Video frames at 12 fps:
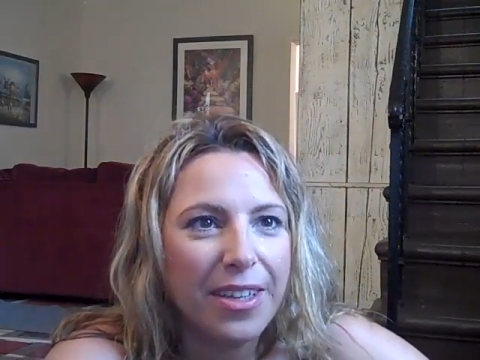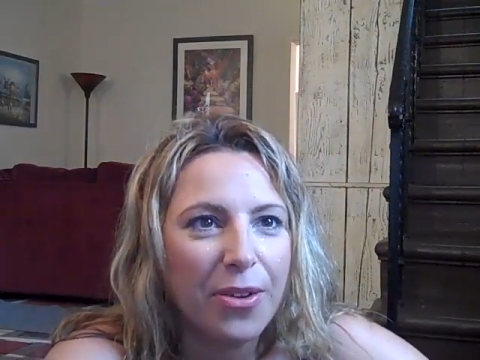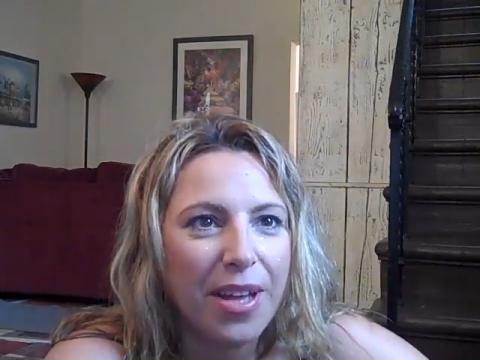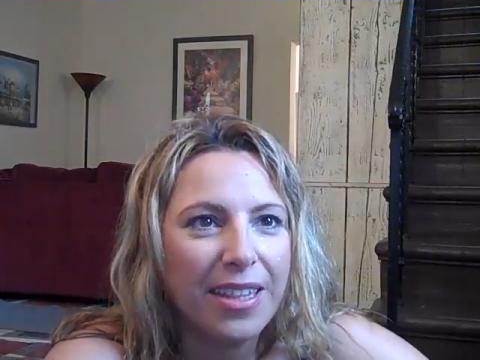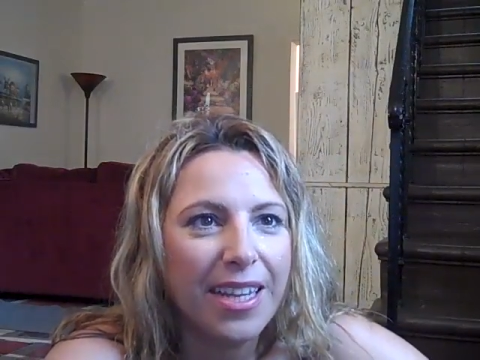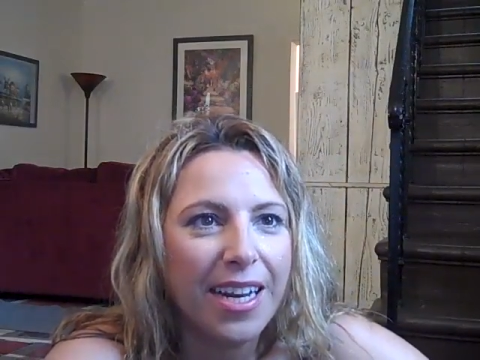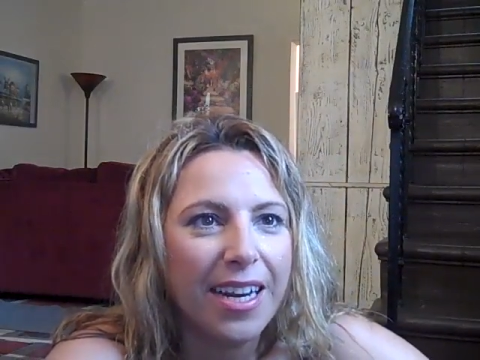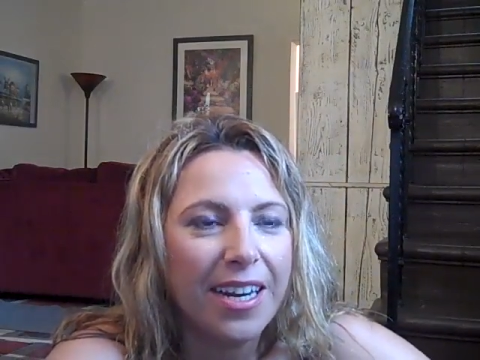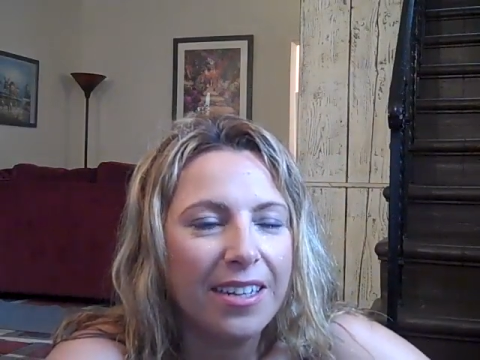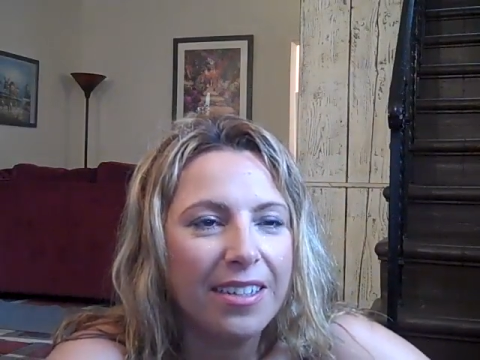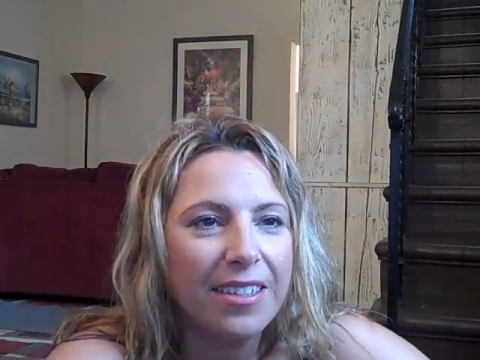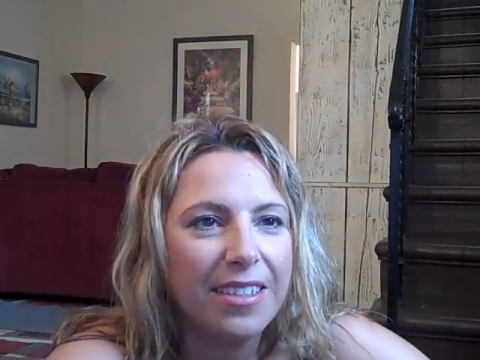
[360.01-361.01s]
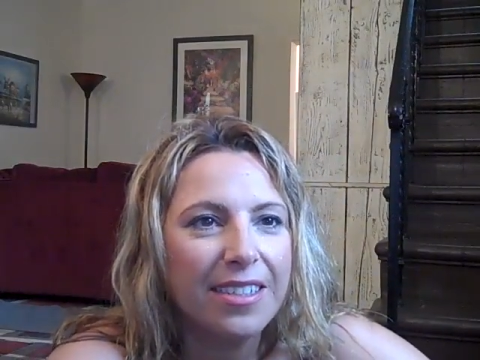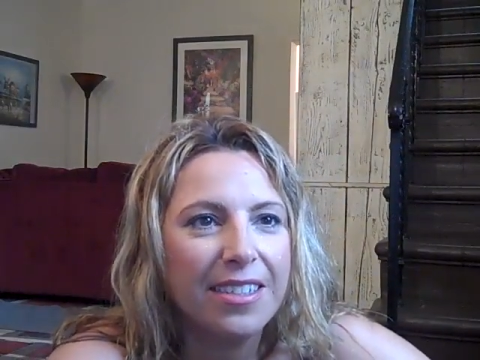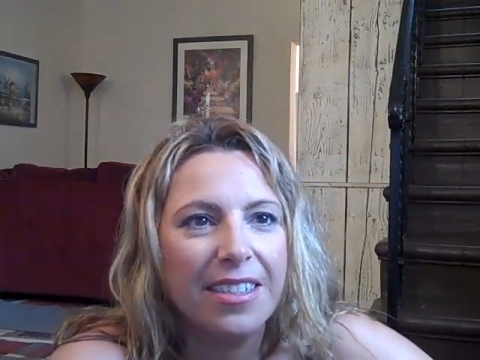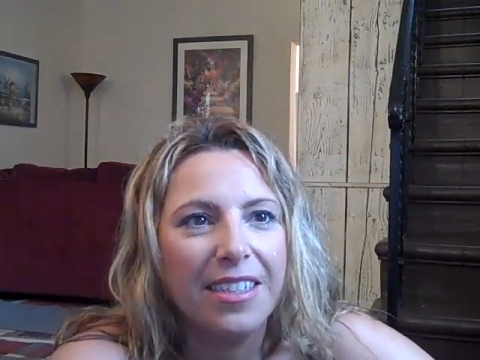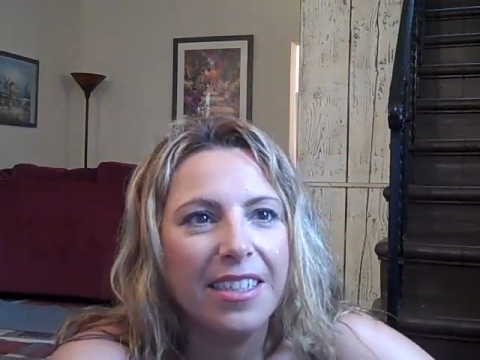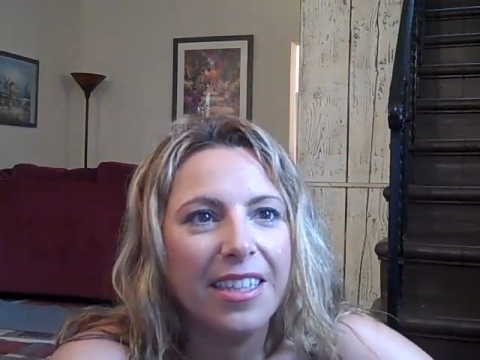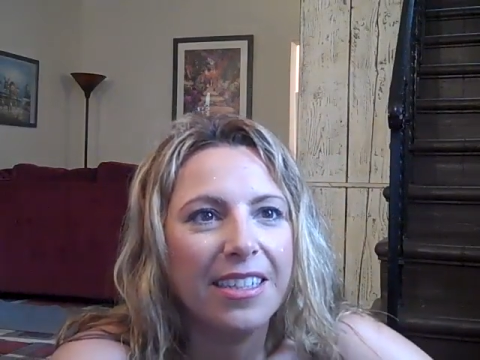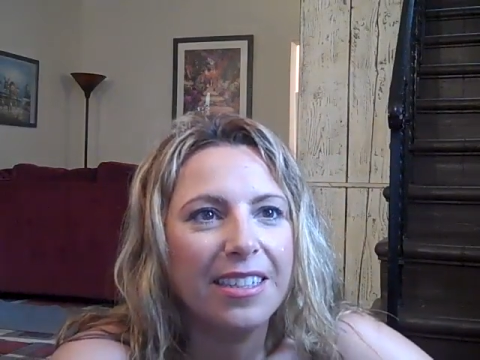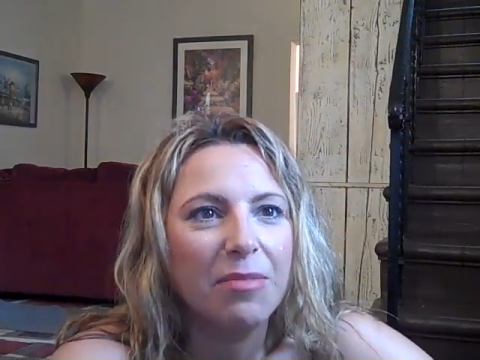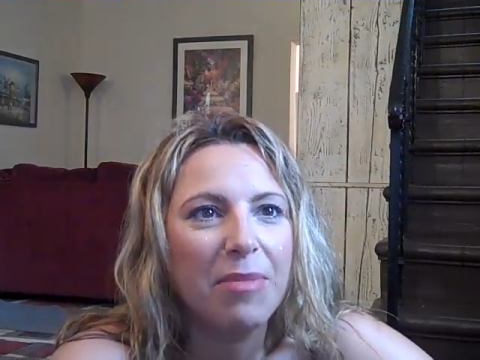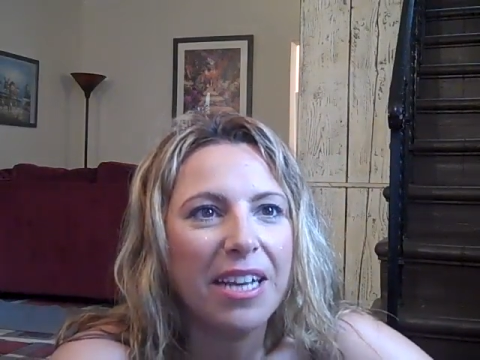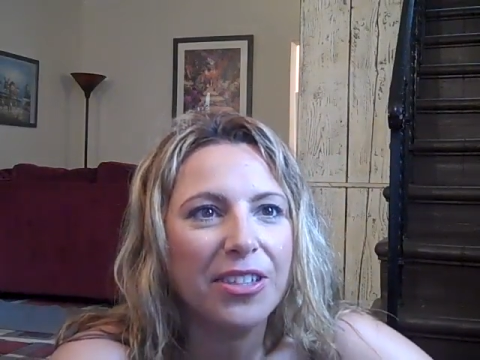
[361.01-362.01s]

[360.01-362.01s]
Go out there, get some